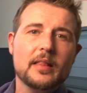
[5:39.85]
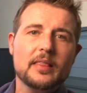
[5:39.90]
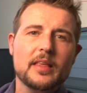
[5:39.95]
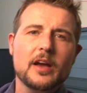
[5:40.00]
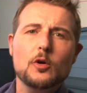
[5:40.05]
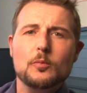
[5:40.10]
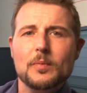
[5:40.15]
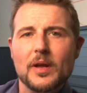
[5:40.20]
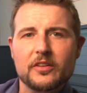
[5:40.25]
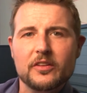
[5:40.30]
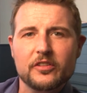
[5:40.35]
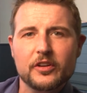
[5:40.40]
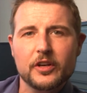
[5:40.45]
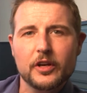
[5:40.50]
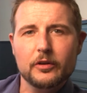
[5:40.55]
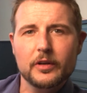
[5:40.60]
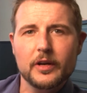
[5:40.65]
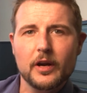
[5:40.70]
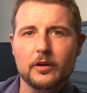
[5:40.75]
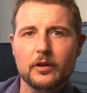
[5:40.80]
The HelpNet
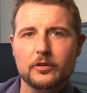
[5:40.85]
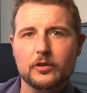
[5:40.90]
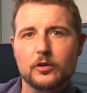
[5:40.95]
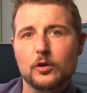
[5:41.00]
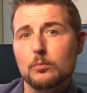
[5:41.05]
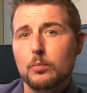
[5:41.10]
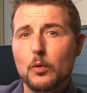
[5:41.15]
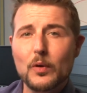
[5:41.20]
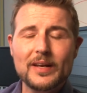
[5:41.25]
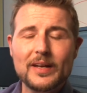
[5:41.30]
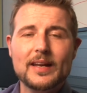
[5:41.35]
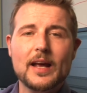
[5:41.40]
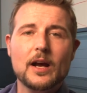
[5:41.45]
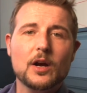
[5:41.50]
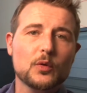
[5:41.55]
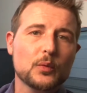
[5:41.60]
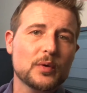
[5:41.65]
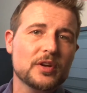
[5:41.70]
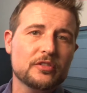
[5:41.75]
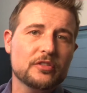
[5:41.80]
security article pointed
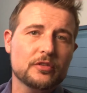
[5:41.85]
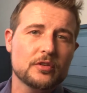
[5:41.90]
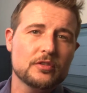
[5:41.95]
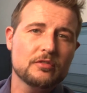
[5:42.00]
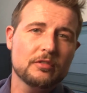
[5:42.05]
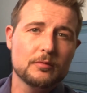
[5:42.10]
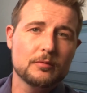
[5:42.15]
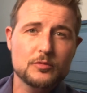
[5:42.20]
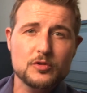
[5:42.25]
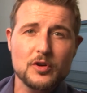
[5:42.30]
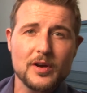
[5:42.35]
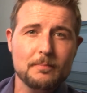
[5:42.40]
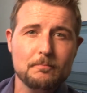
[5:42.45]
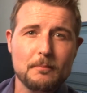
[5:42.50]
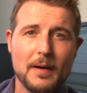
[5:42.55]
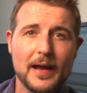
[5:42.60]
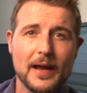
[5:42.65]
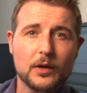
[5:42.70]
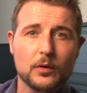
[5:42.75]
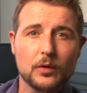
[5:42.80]
out research from Trend
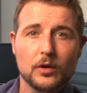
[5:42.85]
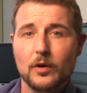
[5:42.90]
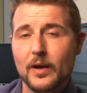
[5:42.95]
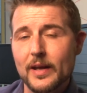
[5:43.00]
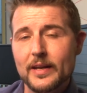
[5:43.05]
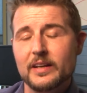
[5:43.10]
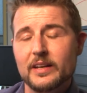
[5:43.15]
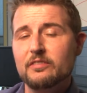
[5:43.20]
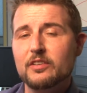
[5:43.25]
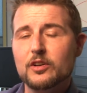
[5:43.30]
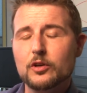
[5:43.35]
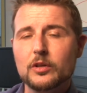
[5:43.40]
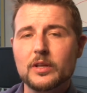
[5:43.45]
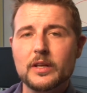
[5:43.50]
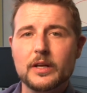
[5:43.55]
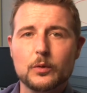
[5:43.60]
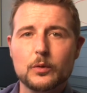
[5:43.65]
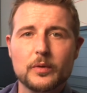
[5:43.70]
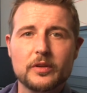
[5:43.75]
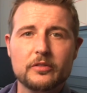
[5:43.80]
Micro and even
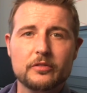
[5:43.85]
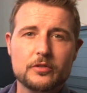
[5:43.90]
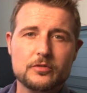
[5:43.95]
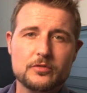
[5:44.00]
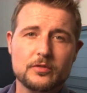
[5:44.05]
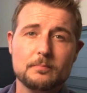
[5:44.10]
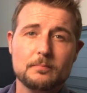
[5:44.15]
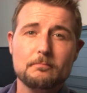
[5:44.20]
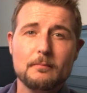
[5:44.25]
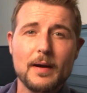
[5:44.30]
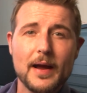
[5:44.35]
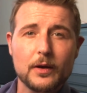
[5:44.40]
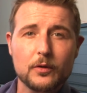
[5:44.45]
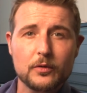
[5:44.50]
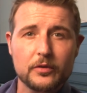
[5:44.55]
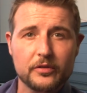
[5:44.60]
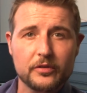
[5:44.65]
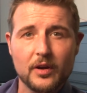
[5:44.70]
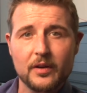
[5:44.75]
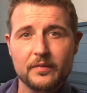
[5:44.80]
earlier research from
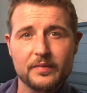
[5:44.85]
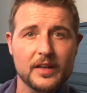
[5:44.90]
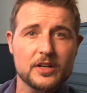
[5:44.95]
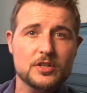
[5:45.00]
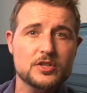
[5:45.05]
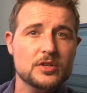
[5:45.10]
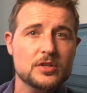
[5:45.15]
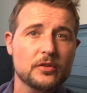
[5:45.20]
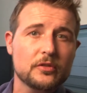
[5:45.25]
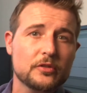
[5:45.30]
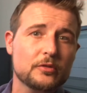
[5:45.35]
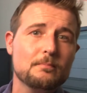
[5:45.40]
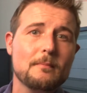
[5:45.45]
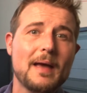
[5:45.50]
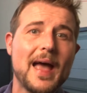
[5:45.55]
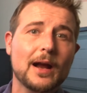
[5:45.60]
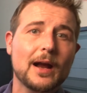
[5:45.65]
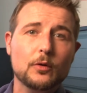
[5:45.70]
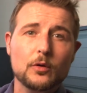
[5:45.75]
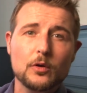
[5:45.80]
Microsoft that shows
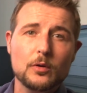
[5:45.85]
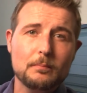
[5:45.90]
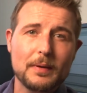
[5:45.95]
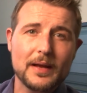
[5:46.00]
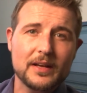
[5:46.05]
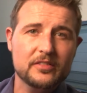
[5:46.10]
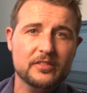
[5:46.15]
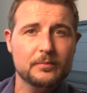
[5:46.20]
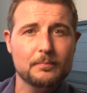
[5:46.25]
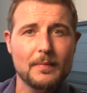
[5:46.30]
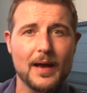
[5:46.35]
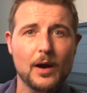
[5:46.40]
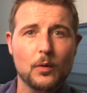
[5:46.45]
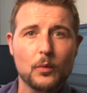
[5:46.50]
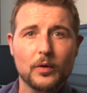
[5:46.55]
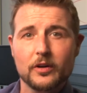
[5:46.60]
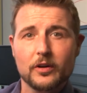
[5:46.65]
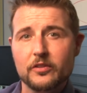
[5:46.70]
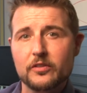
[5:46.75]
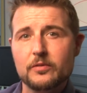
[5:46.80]
macro-based
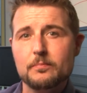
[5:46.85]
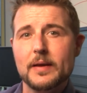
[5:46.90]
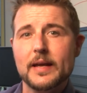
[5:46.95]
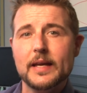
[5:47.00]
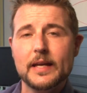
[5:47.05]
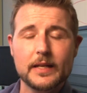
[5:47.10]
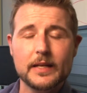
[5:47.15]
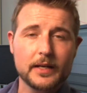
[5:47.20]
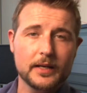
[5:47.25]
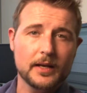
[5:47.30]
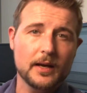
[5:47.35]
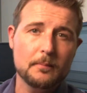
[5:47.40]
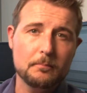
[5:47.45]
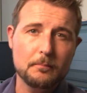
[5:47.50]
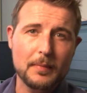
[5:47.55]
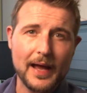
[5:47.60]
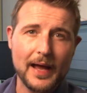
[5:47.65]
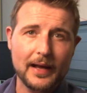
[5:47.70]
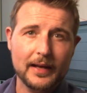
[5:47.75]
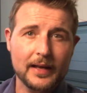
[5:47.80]
malware is making a
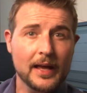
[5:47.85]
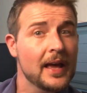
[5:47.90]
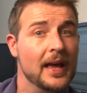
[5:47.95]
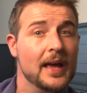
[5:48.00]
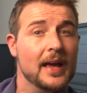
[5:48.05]
comeback.